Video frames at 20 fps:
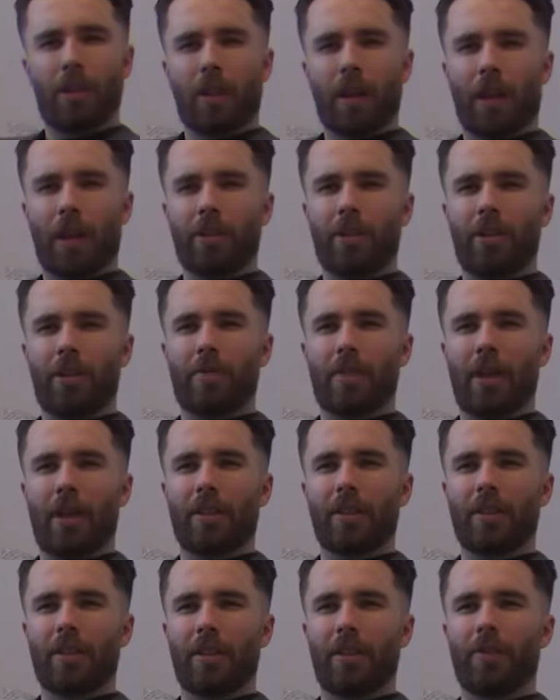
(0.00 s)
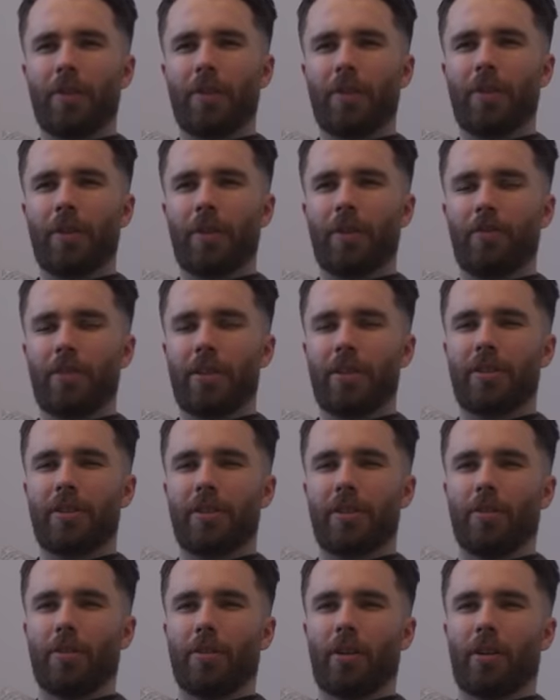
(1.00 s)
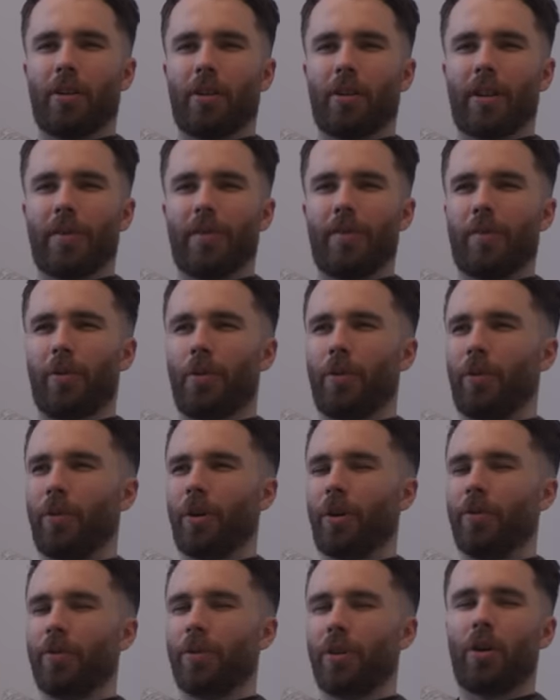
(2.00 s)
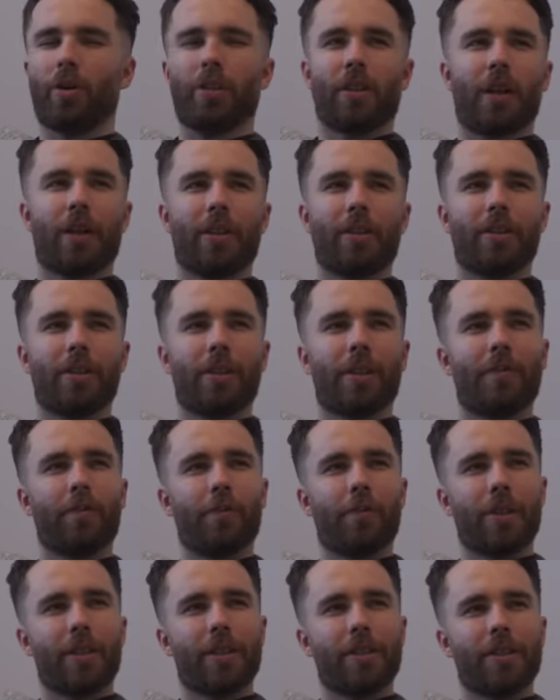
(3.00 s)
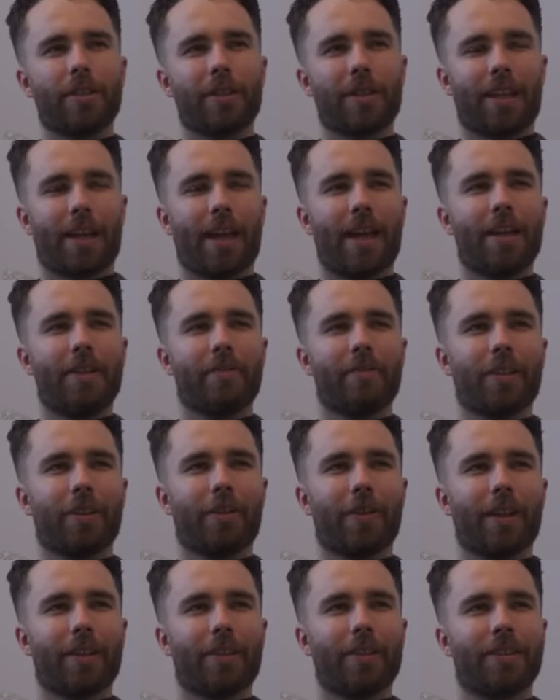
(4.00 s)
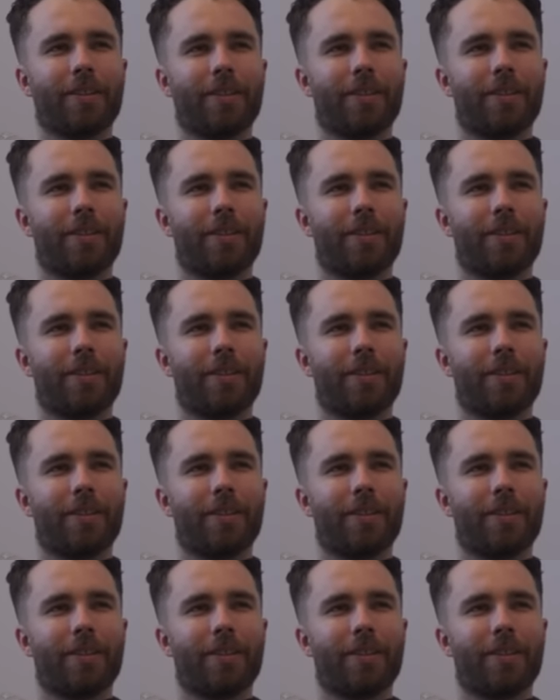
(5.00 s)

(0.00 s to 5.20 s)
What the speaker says: How did you manage to live off the grid so long, even with all those online deliveries to the cave that you had?